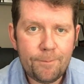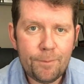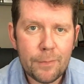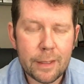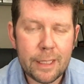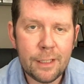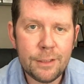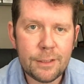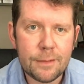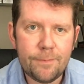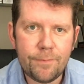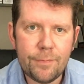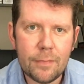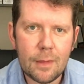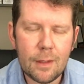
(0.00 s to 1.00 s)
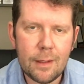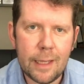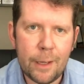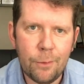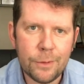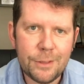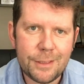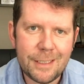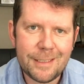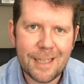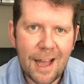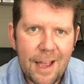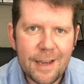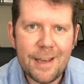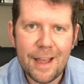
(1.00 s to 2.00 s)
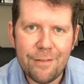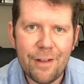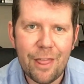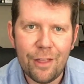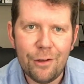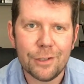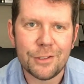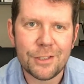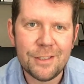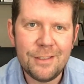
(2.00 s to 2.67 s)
Because it was designed ever thus.